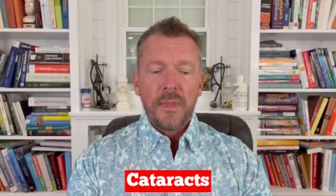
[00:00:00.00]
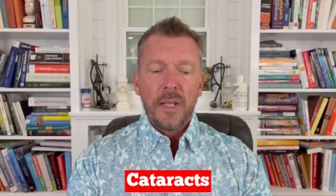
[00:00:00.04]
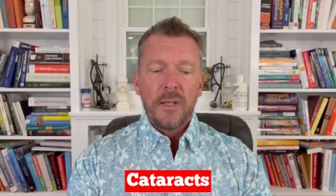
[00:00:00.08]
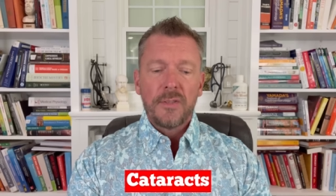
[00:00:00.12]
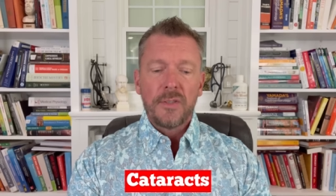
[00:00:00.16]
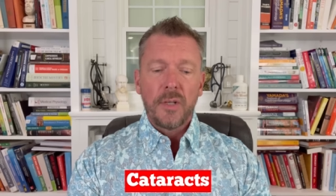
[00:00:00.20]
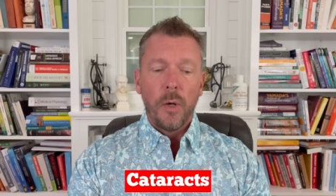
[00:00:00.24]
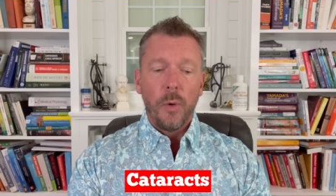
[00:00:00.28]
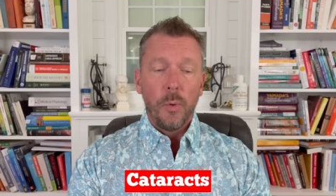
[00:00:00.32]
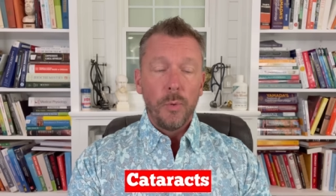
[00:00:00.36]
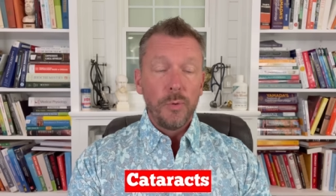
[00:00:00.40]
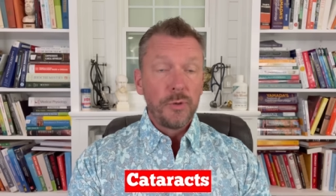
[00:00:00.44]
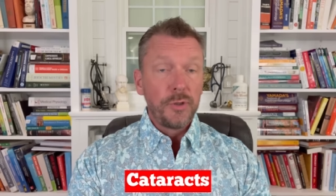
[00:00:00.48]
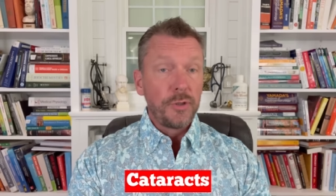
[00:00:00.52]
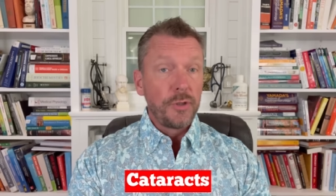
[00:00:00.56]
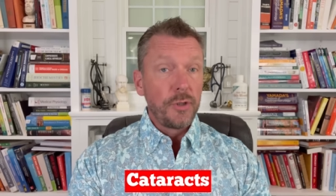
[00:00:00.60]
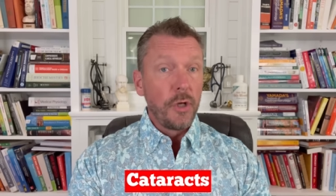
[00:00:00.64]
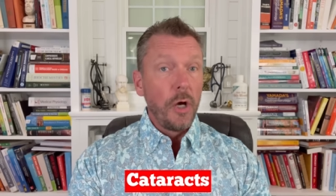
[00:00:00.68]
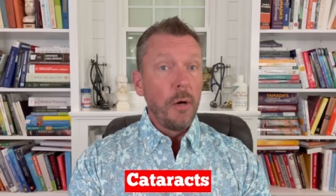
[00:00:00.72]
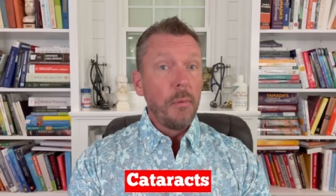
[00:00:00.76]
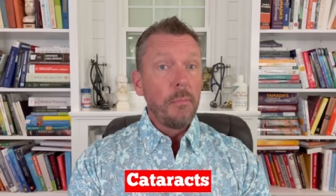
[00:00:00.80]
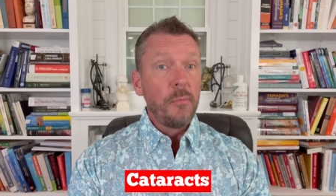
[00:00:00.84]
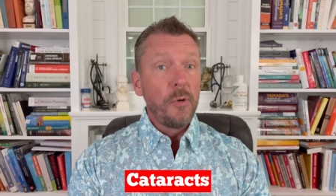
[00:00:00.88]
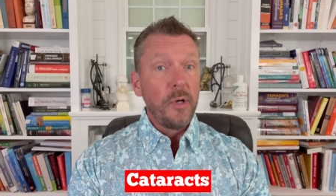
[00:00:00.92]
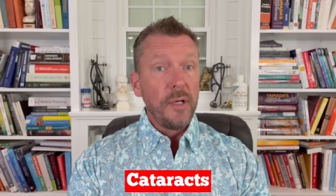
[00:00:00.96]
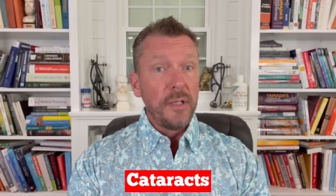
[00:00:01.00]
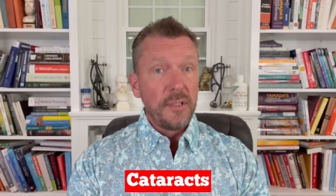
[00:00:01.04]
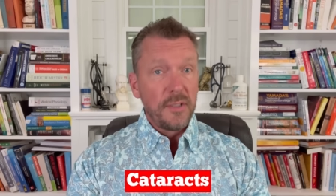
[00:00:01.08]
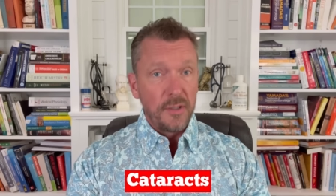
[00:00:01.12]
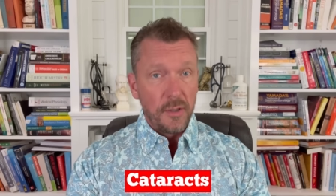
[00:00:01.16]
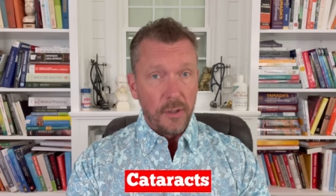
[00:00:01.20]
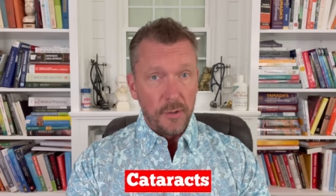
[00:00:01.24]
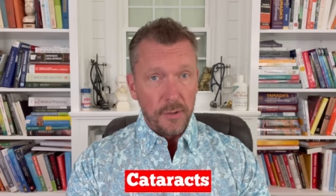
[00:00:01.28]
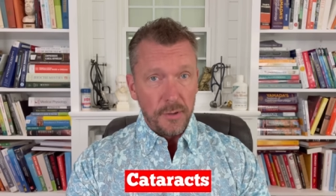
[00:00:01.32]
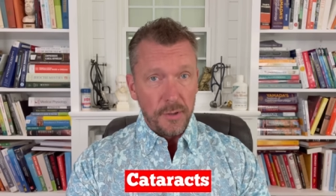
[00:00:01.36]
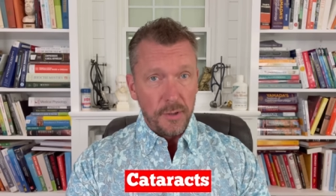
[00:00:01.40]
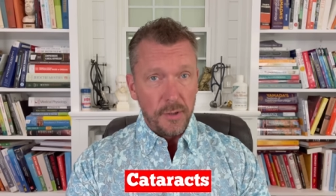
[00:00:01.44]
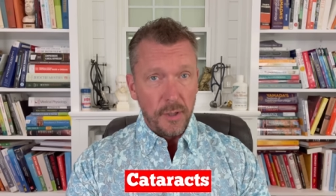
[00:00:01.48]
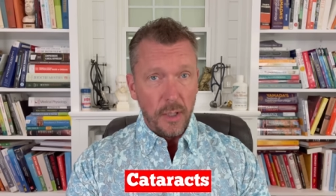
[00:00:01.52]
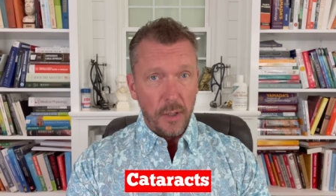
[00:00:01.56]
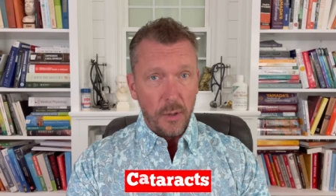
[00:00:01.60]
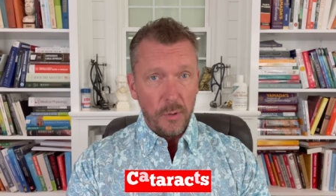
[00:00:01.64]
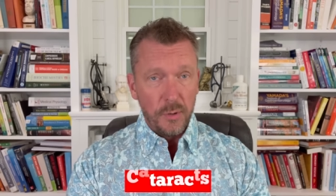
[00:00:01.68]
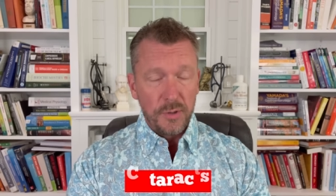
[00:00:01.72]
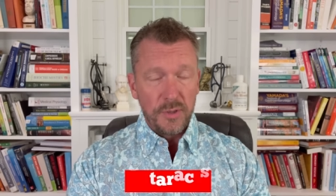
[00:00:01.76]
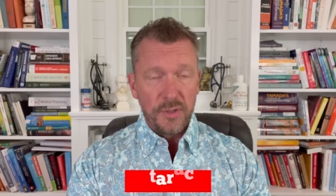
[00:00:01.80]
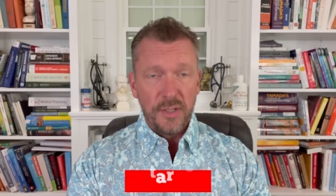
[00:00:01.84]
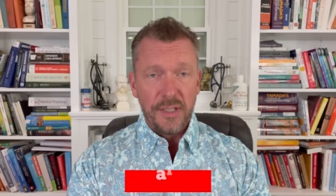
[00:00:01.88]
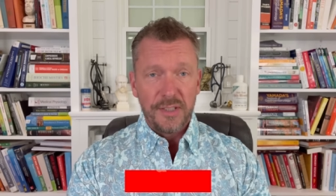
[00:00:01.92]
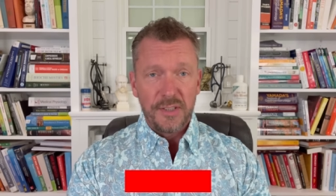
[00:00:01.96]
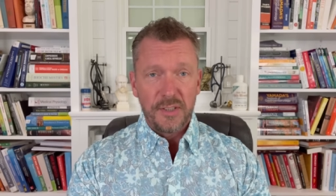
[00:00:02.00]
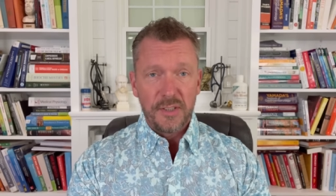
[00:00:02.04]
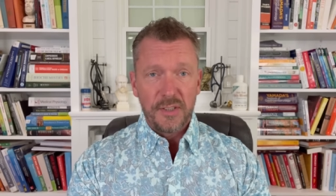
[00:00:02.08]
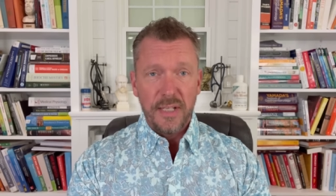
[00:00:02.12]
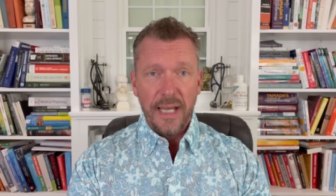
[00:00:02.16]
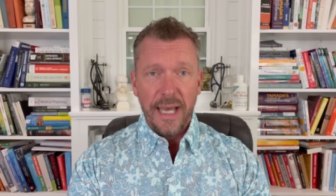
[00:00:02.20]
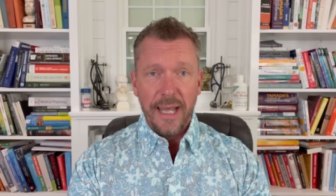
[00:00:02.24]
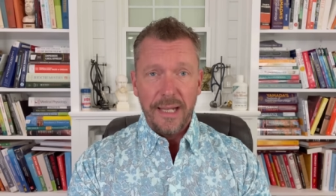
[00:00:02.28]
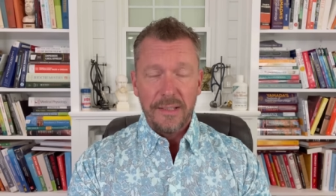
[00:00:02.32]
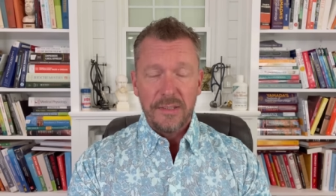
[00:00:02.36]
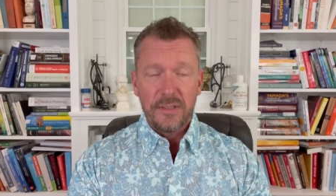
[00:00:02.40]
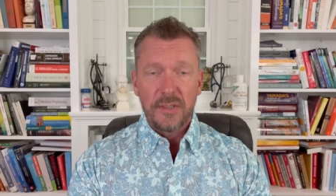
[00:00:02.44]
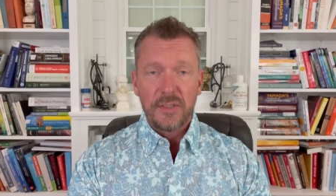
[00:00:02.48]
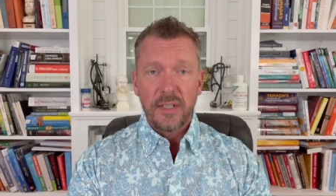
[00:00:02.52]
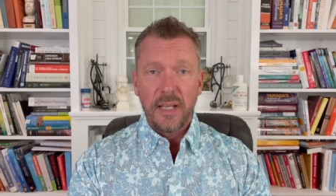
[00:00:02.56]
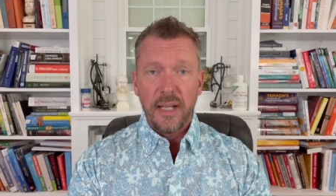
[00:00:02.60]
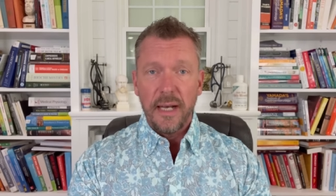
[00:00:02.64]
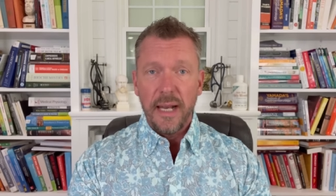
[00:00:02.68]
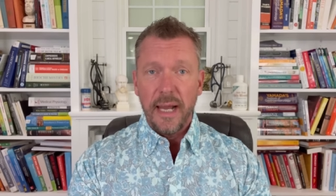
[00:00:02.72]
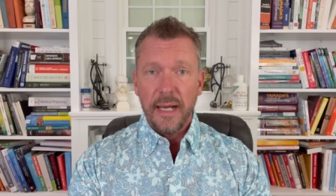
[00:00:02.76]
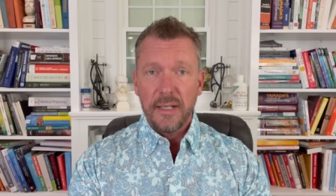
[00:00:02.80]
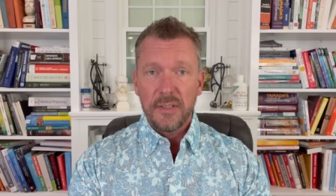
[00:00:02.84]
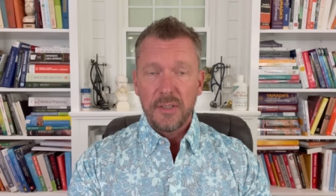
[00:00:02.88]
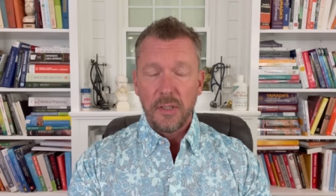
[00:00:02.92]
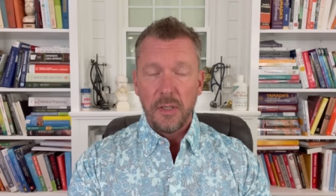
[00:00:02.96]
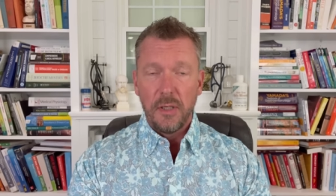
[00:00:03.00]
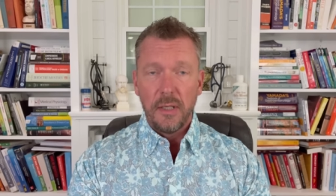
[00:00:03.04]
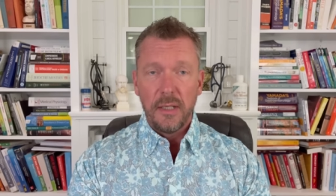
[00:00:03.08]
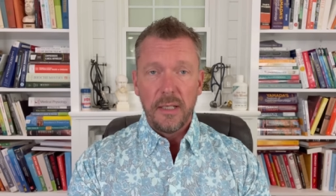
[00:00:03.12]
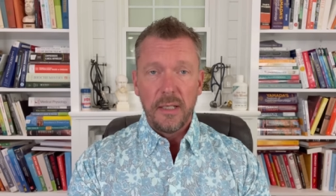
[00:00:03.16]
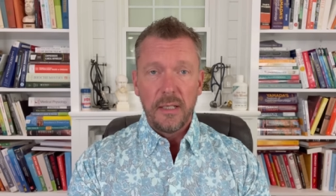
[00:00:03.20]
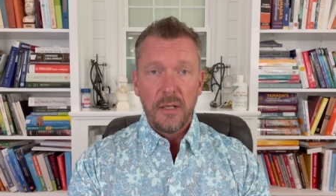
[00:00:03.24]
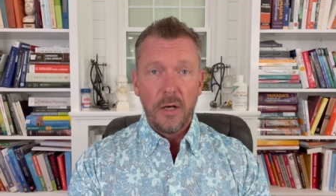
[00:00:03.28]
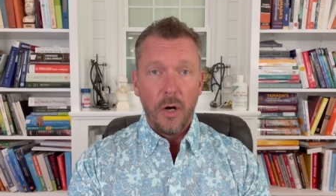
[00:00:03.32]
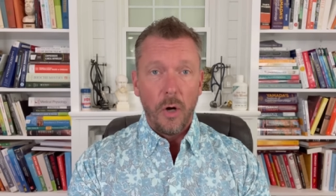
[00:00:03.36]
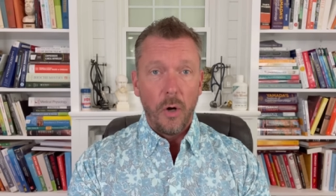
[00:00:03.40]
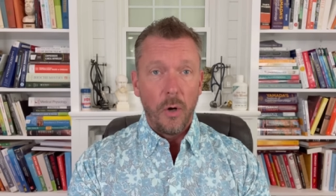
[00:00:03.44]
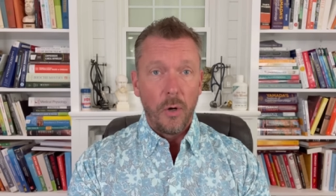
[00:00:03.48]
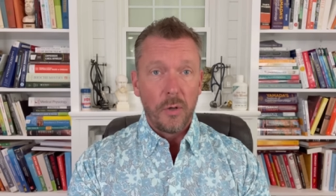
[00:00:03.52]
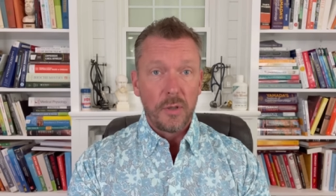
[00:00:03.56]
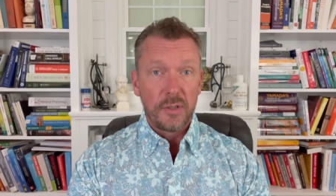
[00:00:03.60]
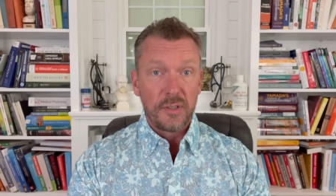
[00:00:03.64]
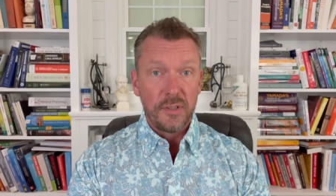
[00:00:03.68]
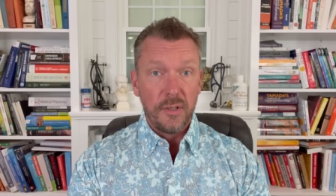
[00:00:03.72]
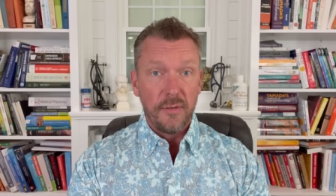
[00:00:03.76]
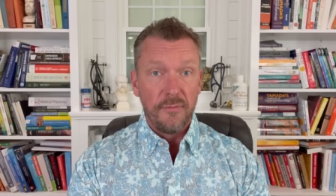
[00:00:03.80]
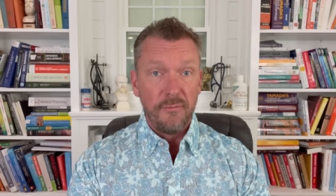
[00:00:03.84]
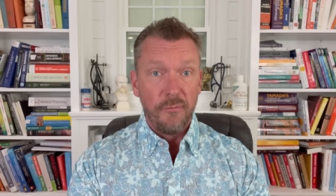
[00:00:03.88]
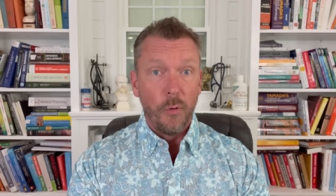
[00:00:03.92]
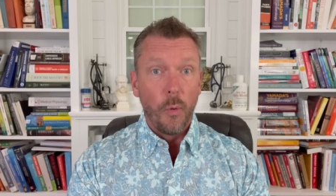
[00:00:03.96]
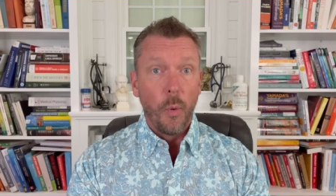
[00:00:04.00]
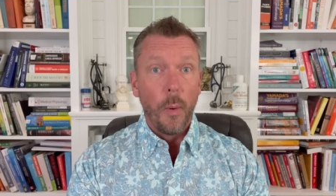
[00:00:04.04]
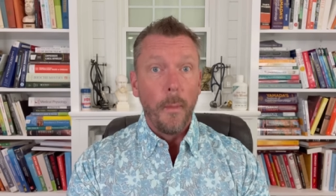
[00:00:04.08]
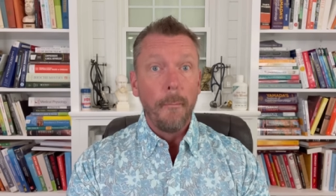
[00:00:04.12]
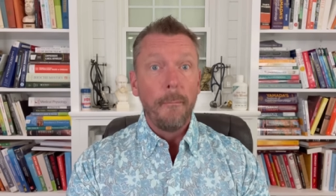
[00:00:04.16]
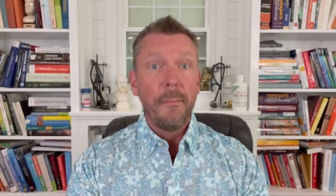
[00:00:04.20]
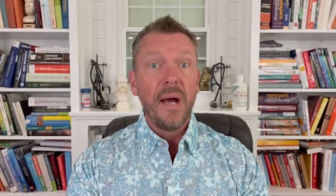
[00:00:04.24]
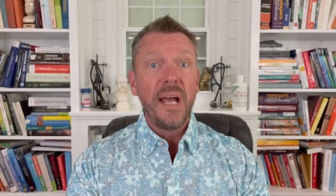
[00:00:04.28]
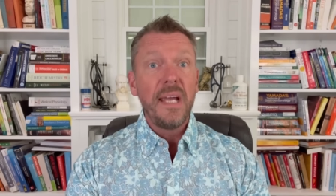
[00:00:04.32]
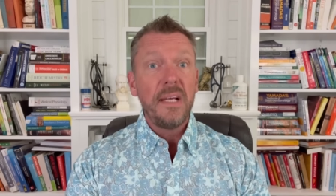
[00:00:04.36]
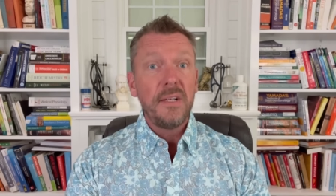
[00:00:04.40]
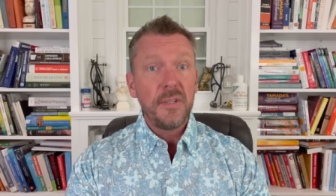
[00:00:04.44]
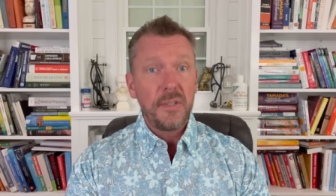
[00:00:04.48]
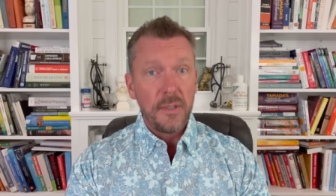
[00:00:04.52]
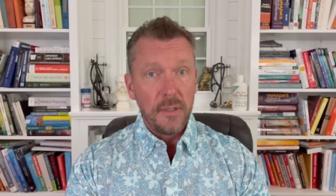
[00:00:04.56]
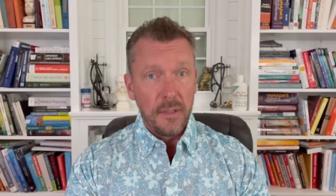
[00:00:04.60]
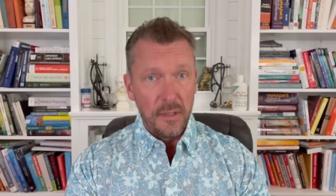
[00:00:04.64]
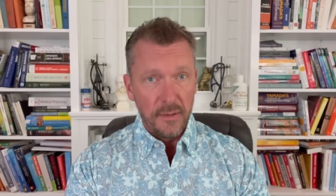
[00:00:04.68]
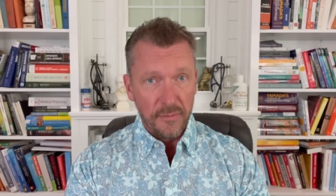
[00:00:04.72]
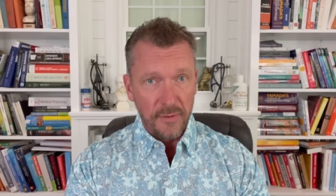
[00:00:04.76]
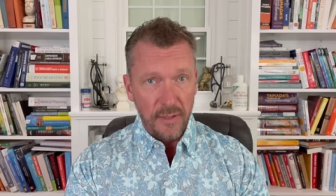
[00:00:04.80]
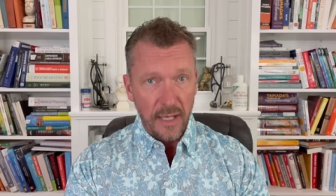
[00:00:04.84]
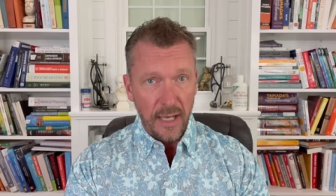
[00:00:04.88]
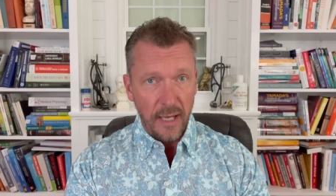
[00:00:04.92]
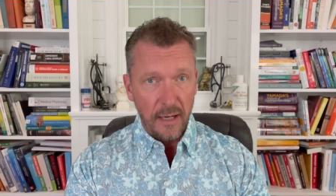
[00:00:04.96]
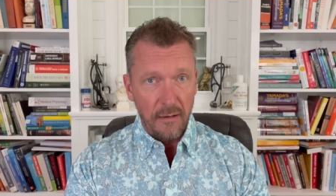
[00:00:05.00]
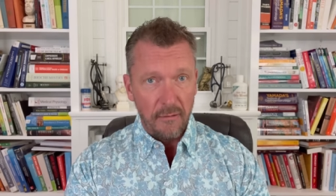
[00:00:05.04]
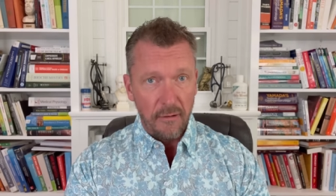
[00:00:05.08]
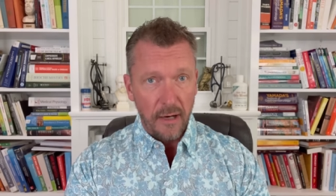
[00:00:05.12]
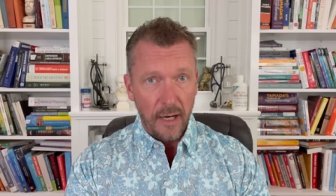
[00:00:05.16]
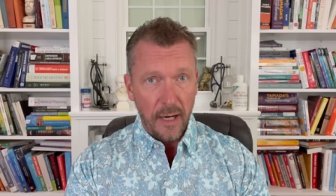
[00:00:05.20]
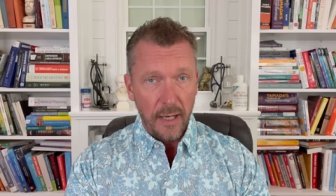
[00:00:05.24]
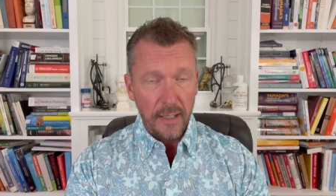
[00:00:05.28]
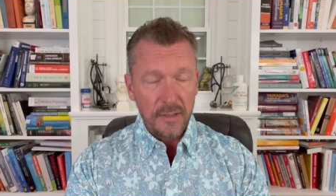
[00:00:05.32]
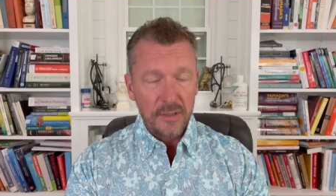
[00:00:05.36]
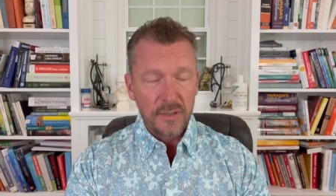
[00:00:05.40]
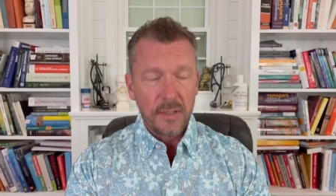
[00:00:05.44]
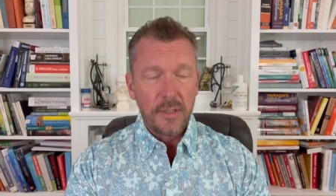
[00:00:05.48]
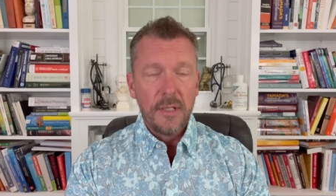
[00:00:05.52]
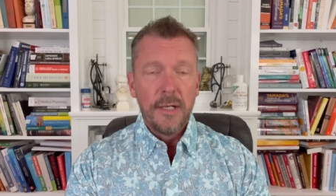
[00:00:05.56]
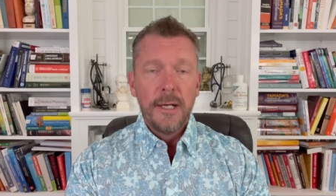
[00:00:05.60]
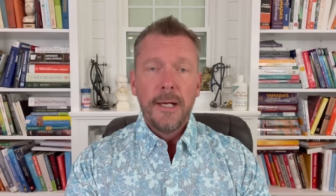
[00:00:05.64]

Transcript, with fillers: So some research shows that statins can actually cause the formation of cataracts.